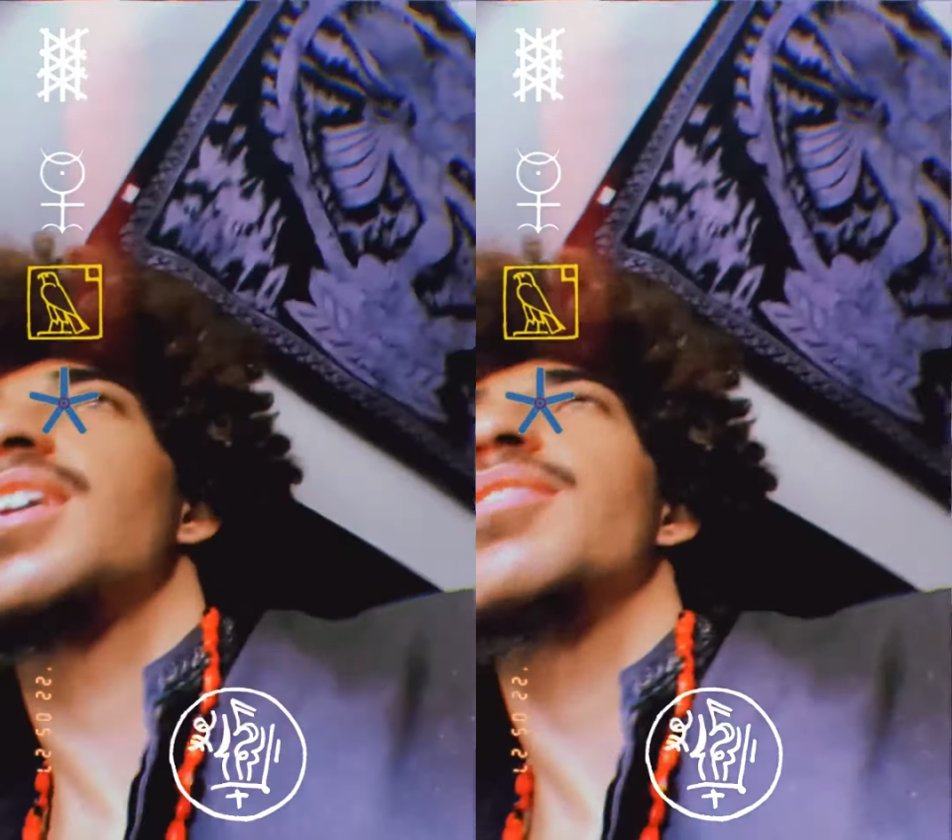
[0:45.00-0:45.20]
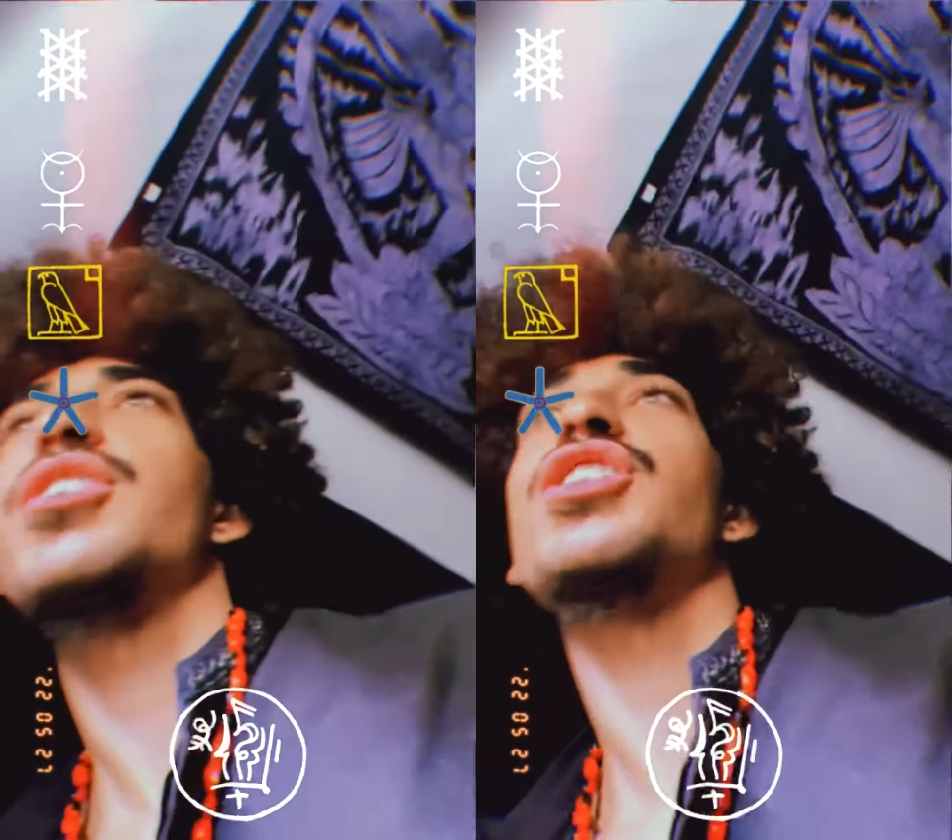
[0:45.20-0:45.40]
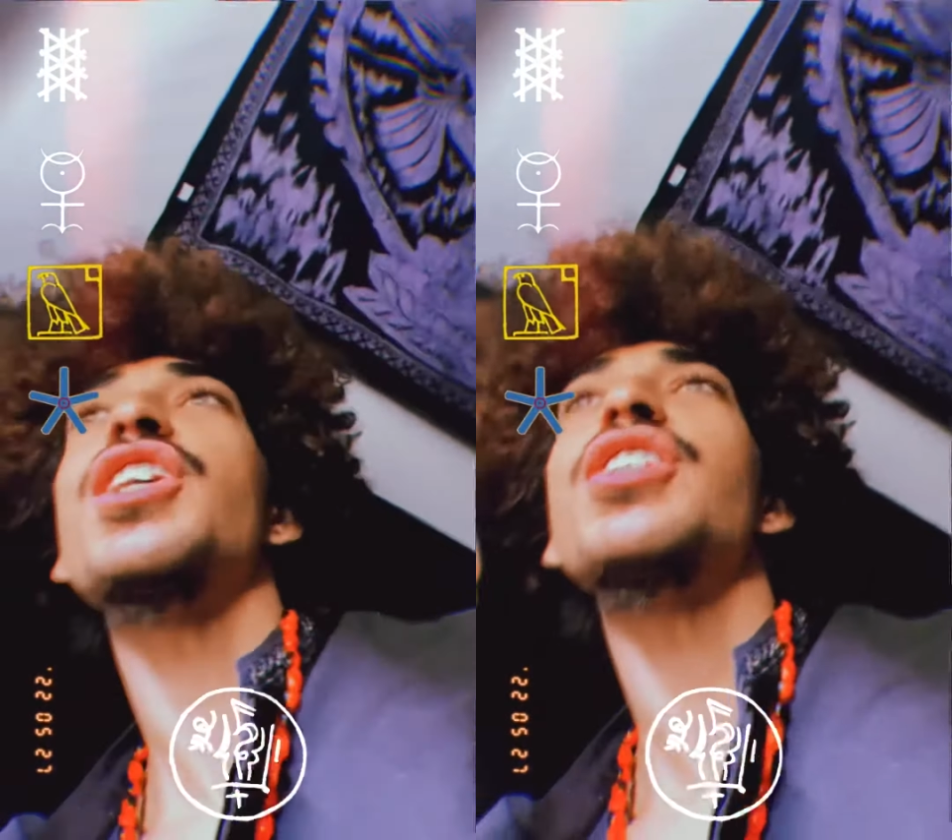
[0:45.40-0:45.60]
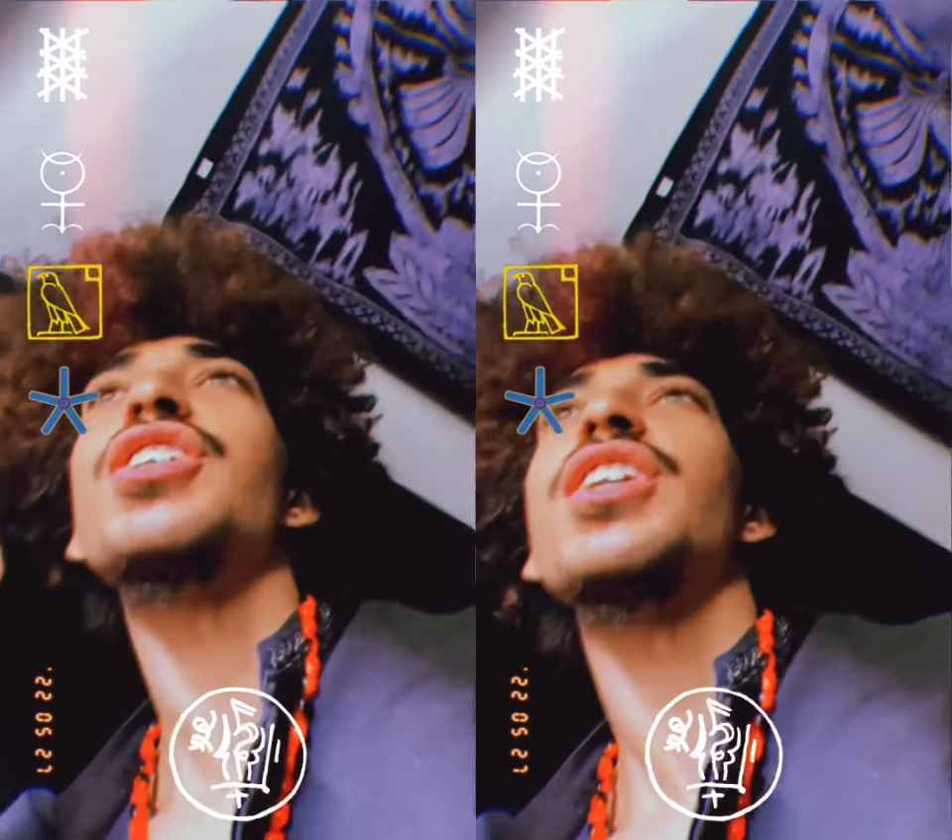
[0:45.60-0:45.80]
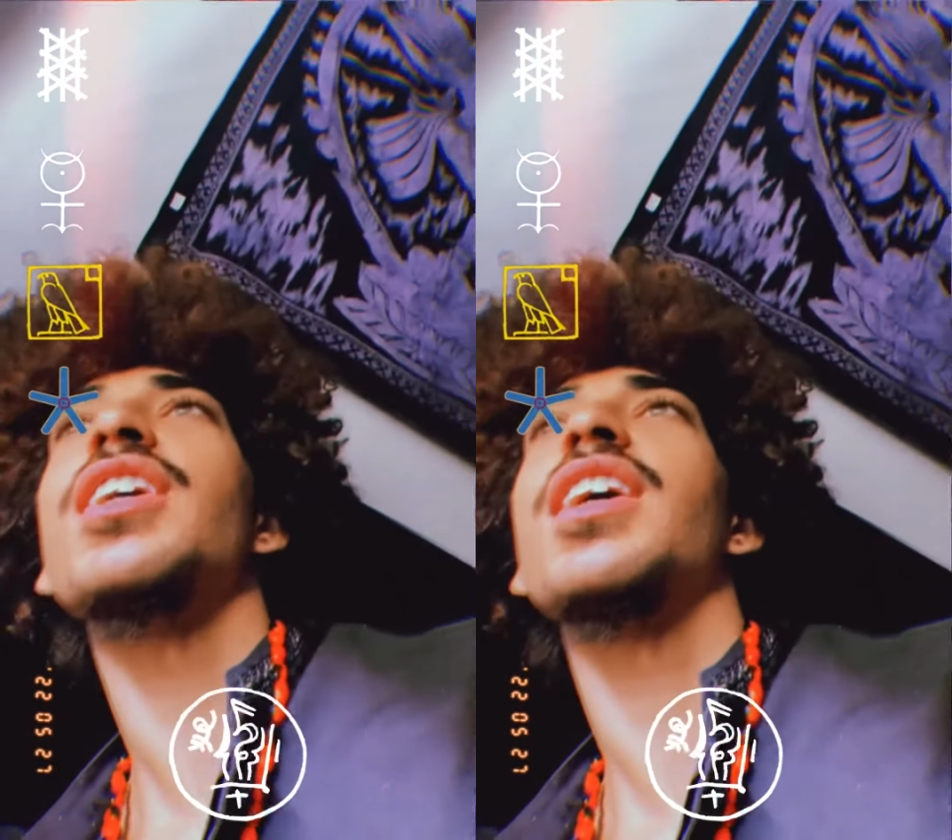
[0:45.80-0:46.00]
ever
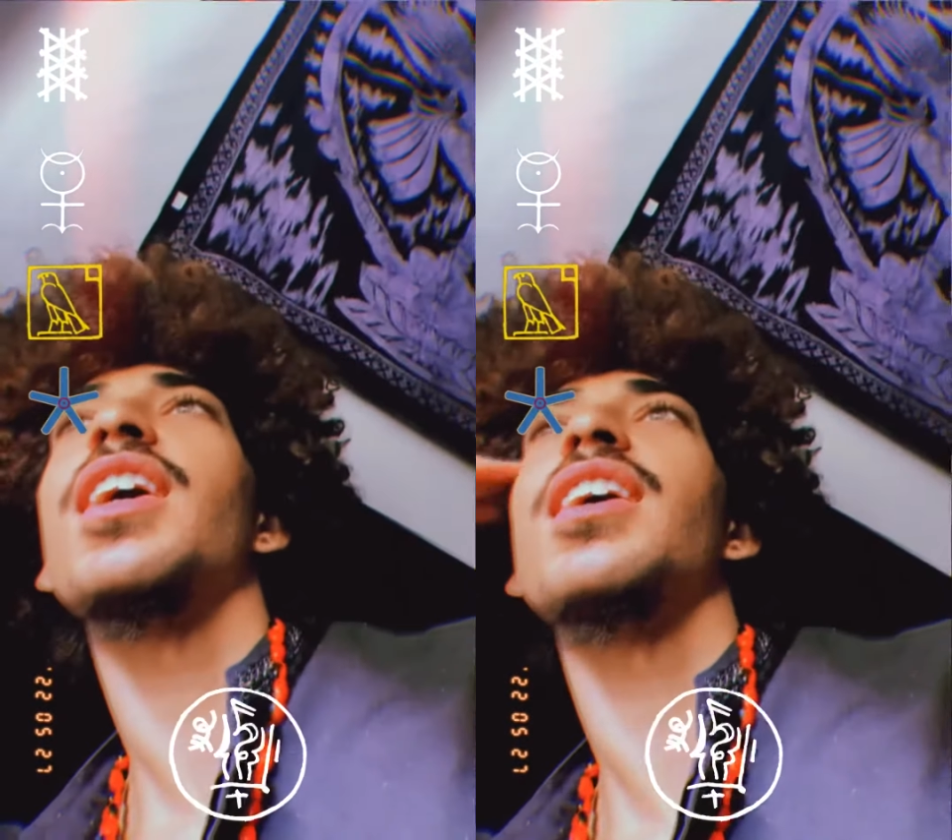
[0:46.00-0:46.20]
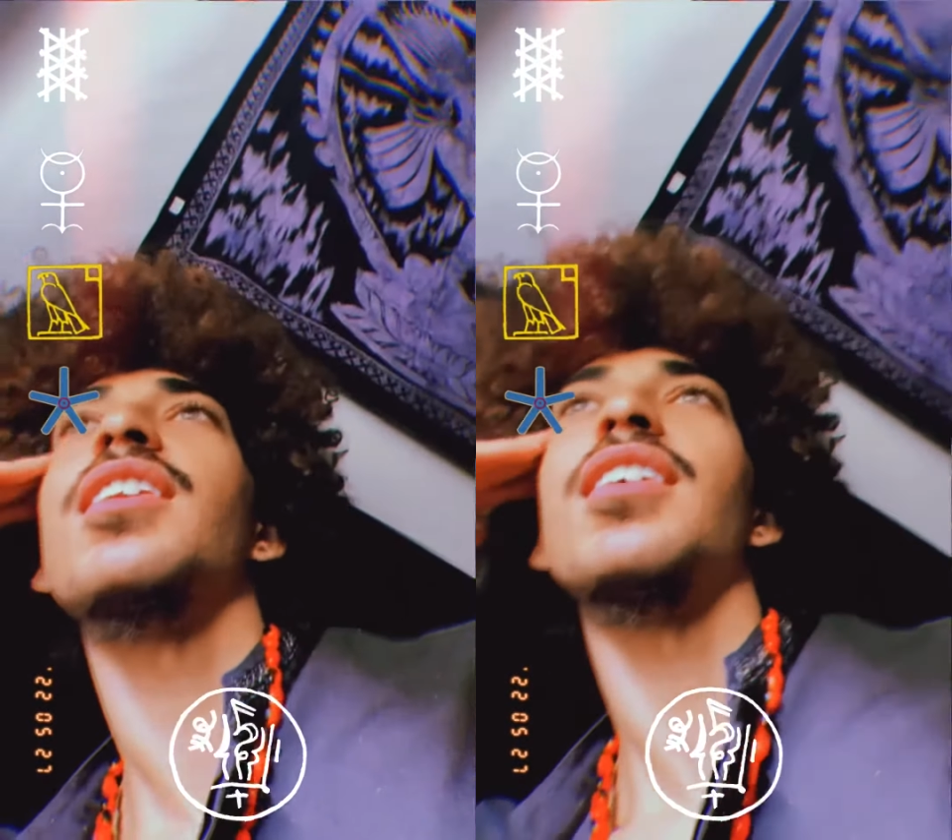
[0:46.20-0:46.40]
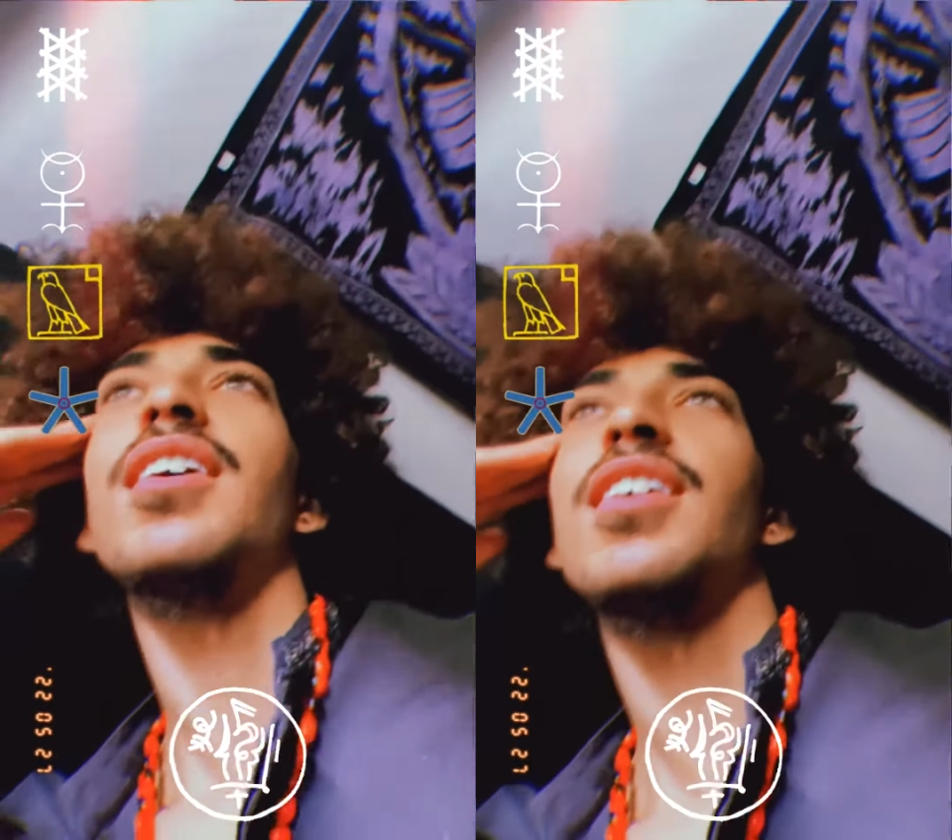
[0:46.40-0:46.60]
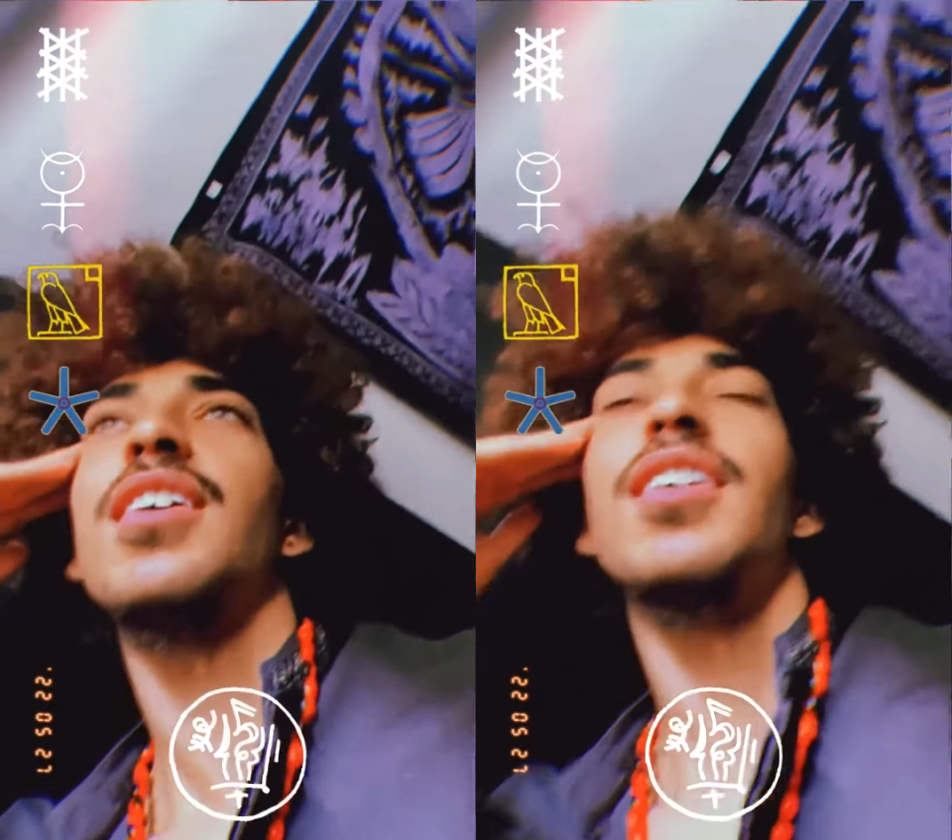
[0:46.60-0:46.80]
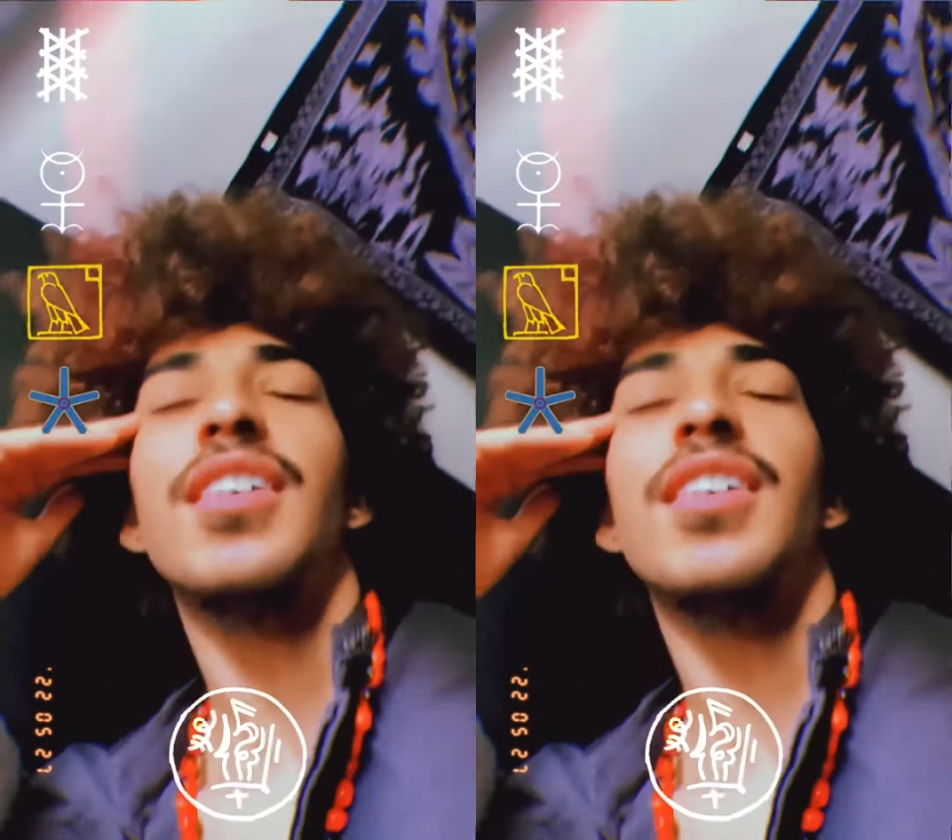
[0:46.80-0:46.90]
changing and